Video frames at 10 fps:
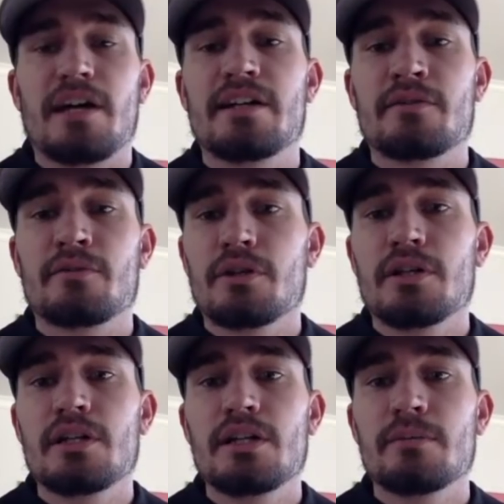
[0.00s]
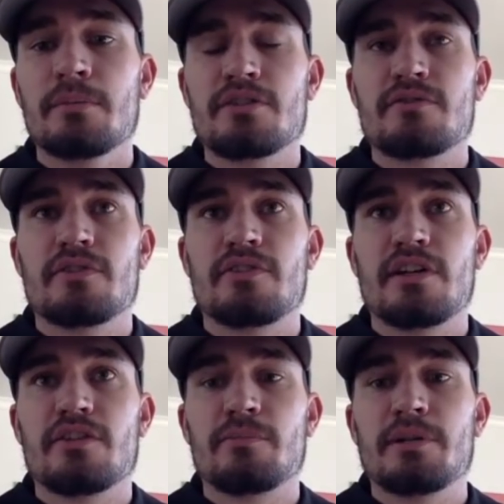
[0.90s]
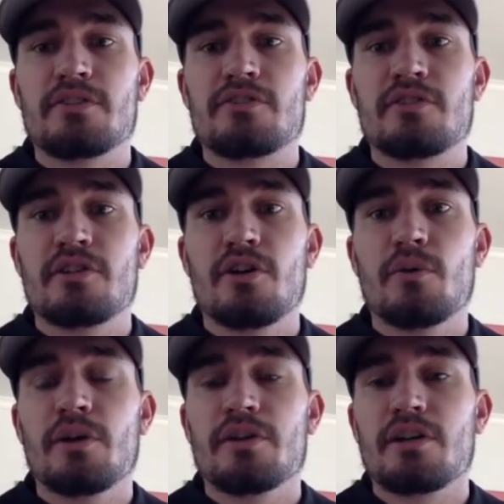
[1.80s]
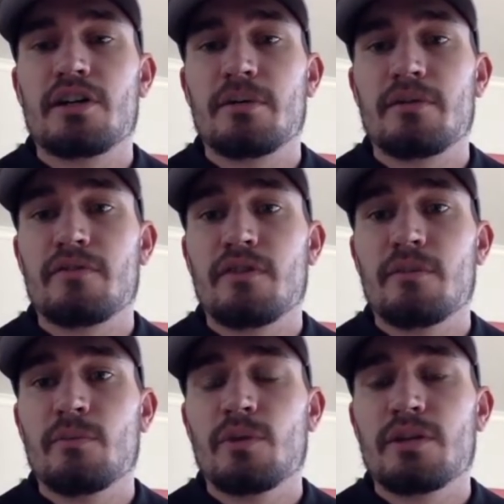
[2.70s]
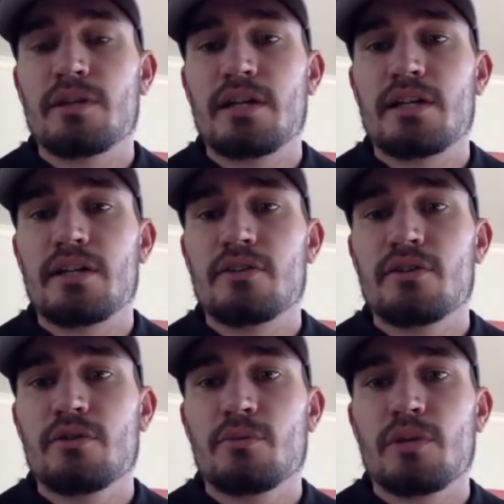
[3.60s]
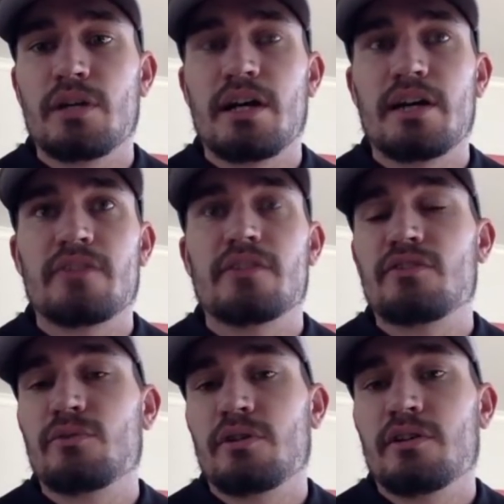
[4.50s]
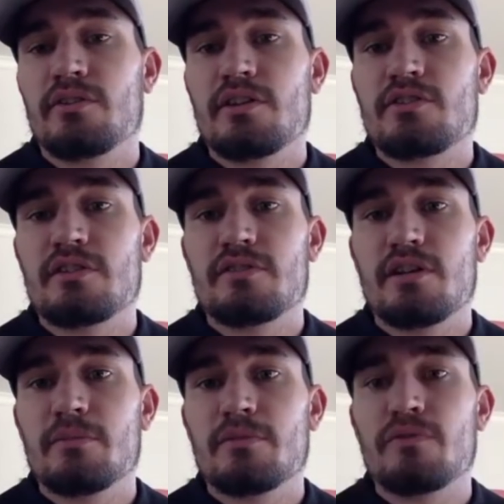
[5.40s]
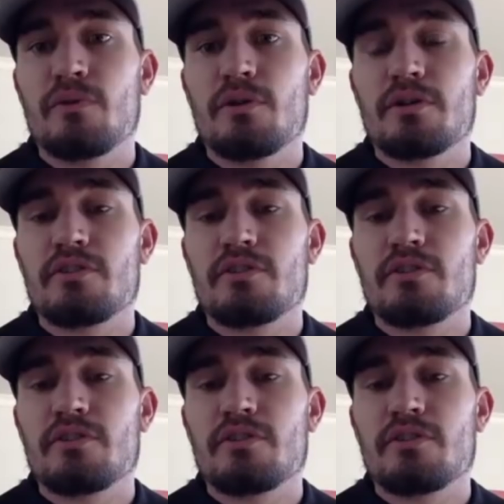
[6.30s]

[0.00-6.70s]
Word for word: didn't really need much of a sales pitch to know where they're coming from and what they can do and what guys in this organization have done before.